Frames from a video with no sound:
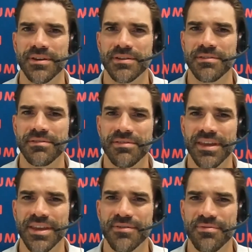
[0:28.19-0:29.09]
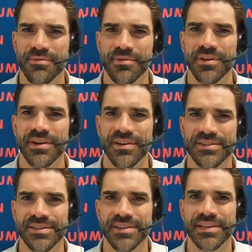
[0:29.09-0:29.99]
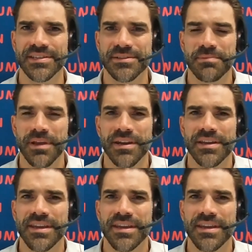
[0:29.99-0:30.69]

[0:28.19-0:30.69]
and thank you for organising this, Peter.